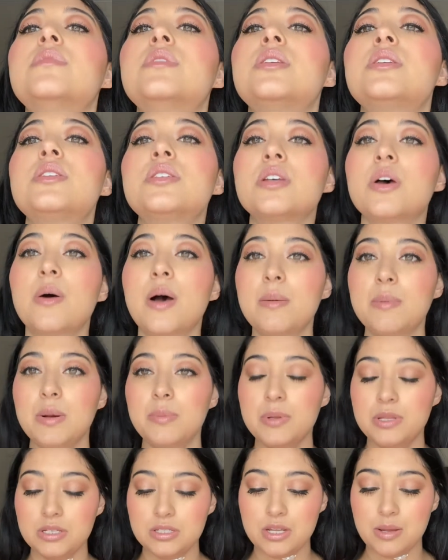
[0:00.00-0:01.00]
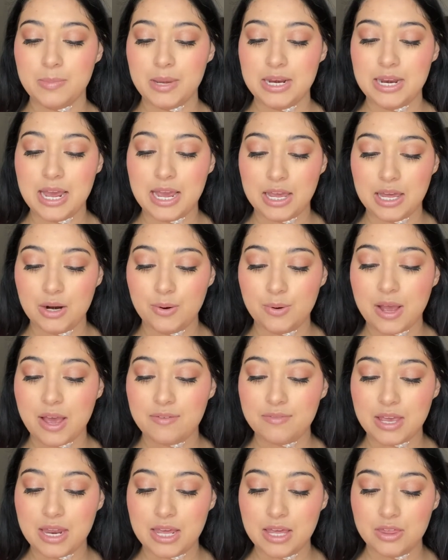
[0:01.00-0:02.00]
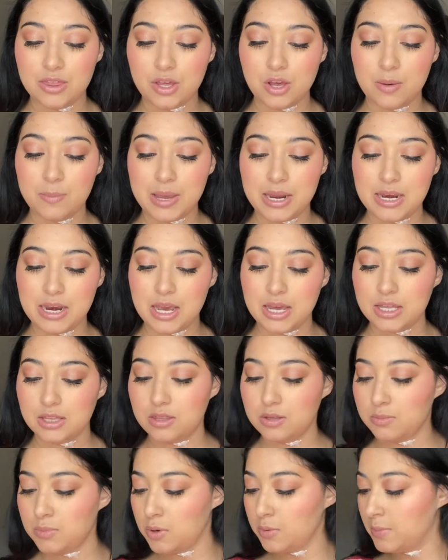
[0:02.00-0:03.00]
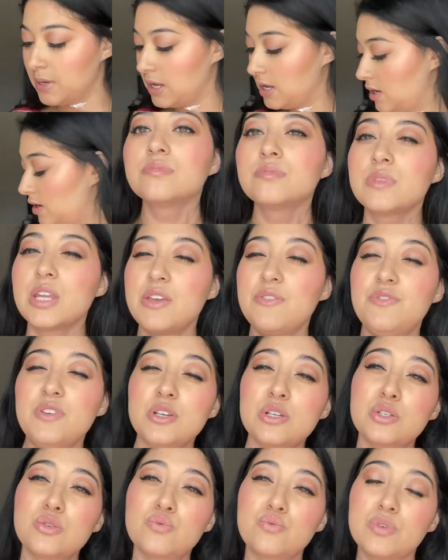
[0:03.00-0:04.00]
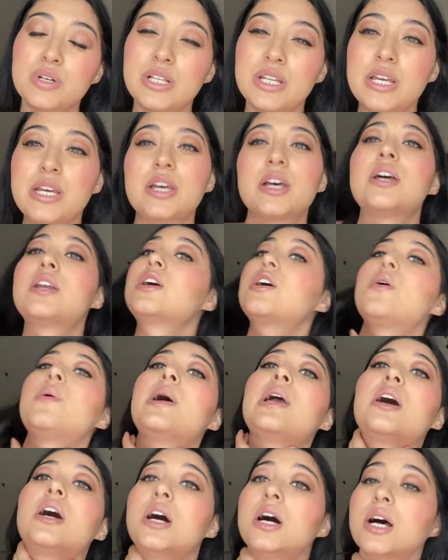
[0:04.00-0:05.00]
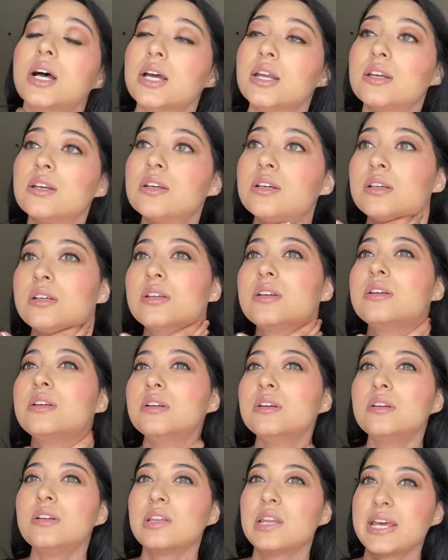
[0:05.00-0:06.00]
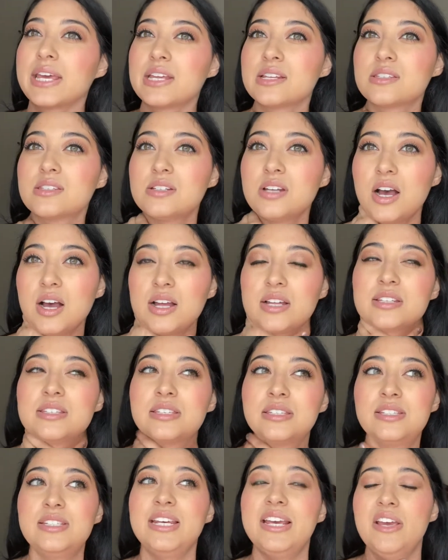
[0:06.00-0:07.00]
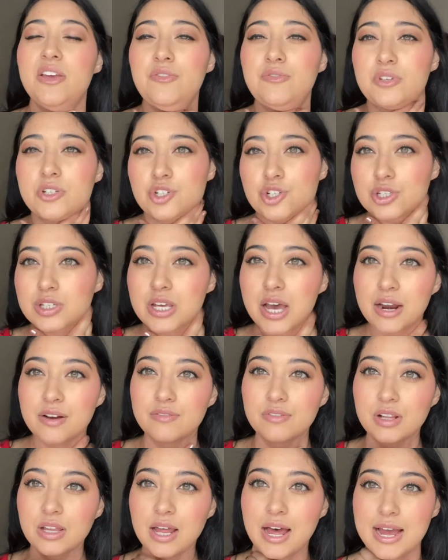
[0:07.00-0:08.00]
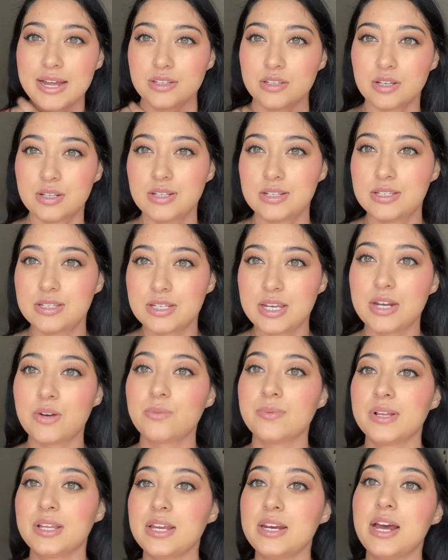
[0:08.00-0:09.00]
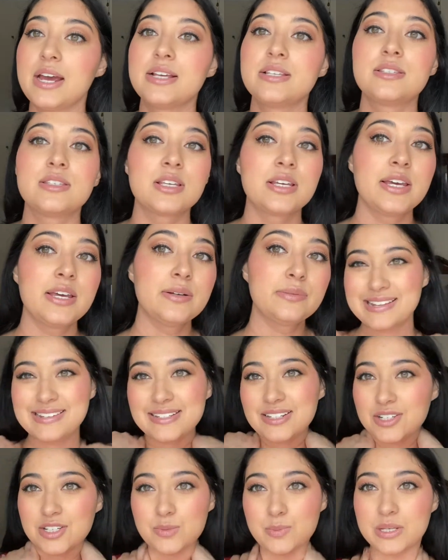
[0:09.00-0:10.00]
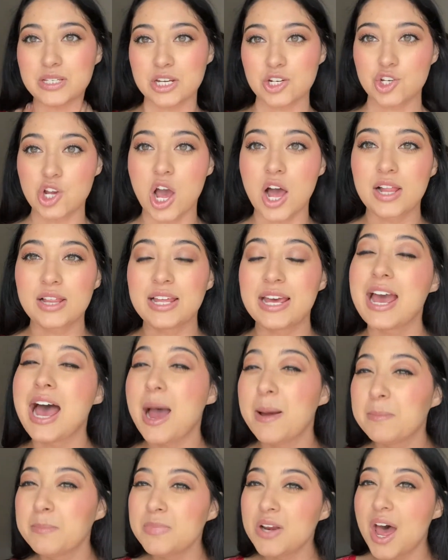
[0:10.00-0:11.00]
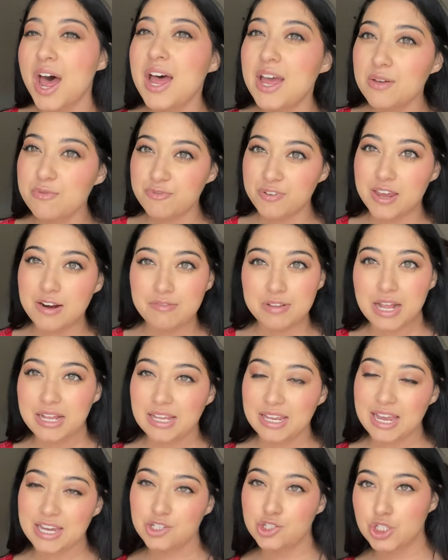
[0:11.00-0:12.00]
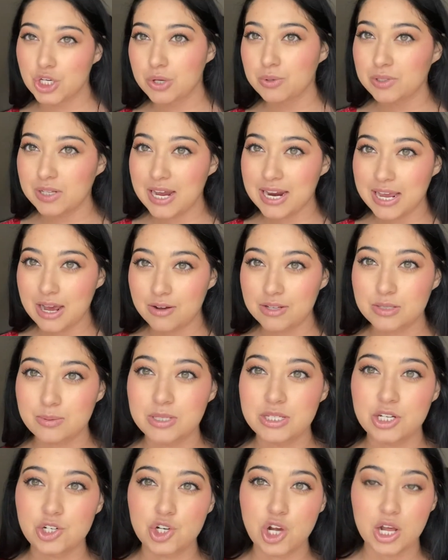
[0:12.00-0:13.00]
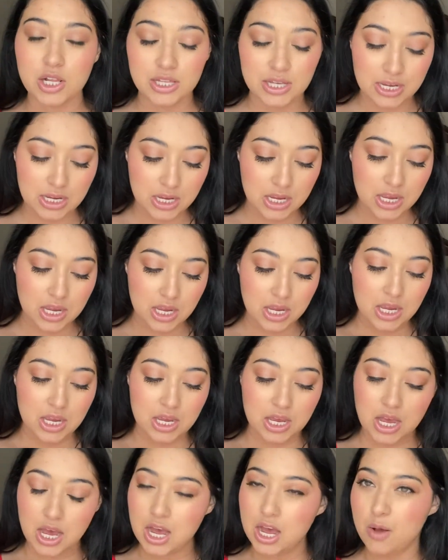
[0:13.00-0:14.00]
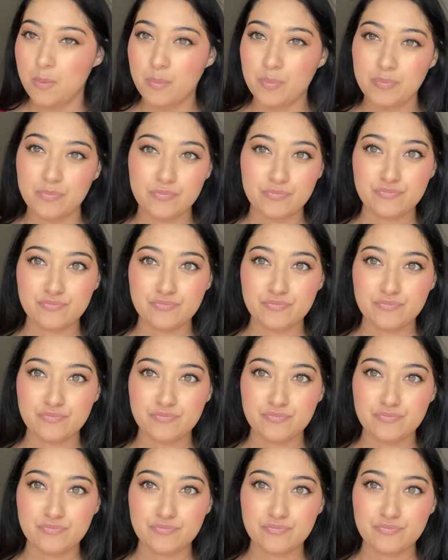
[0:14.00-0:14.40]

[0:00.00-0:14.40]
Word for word: So I'm gonna put this on my neck. I don't have anything on my neck at the moment. It feels really good going on. Like it's not stiff, it just kind of glides on the skin really nicely. Still smells like chocolate. I'm not a fan of that. Like I don't like how it smells like chocolate. Um,